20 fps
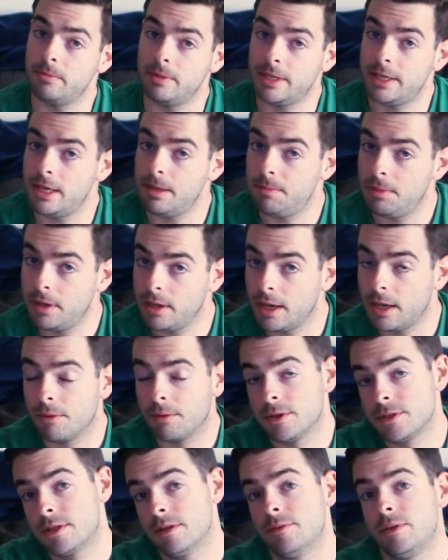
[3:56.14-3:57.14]
going to be keeping a
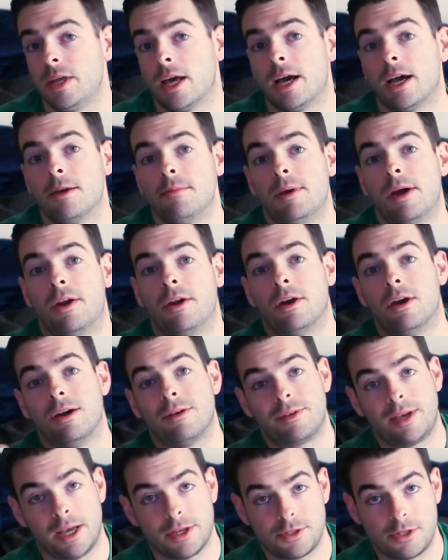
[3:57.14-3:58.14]
relatively high amount
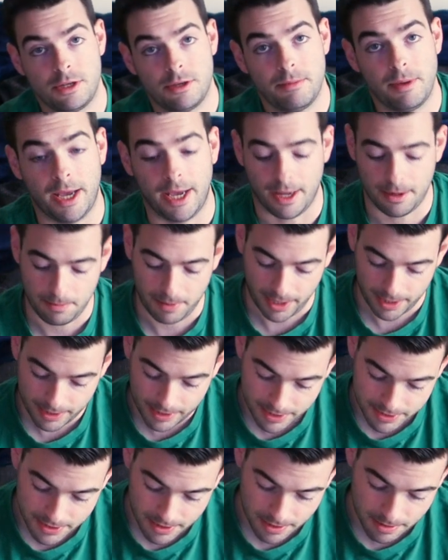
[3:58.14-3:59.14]
of calcium and
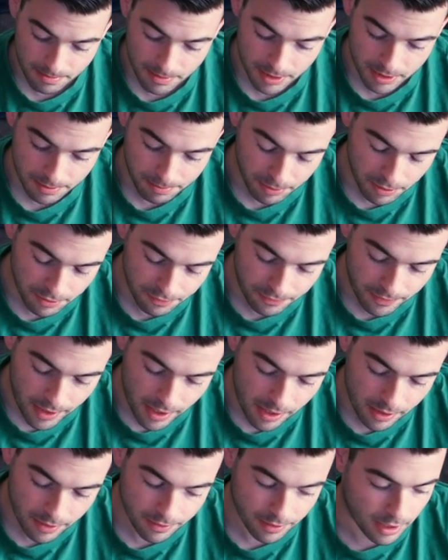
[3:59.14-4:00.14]
magnesium in the
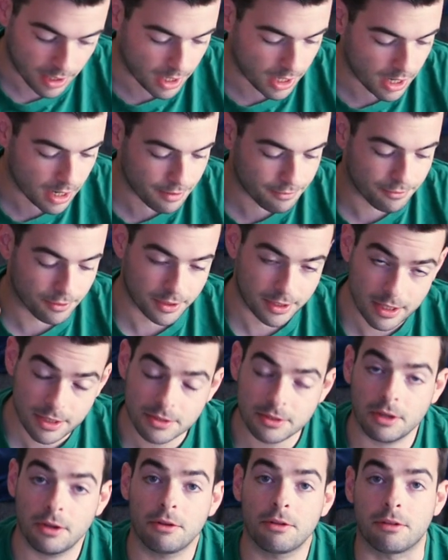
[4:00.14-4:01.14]
profile uh, for
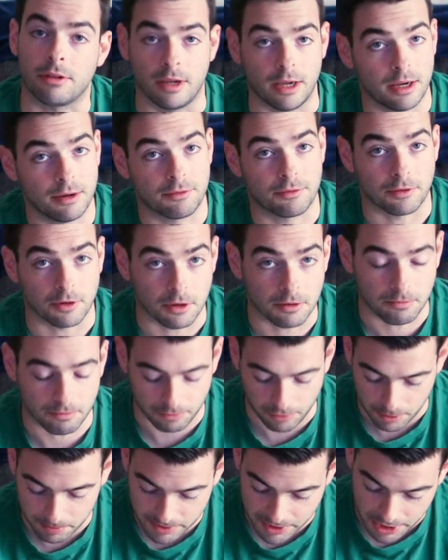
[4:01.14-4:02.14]
yeast health and for
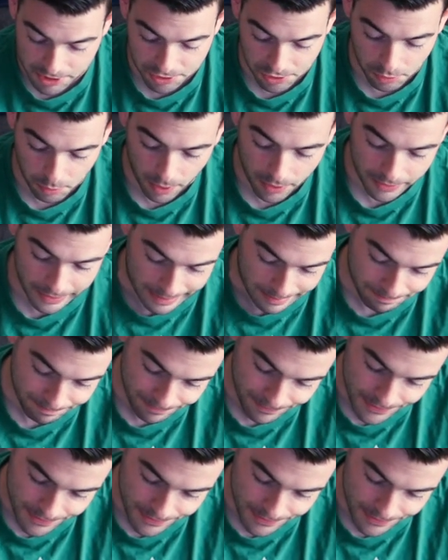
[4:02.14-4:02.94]
fermentation quality.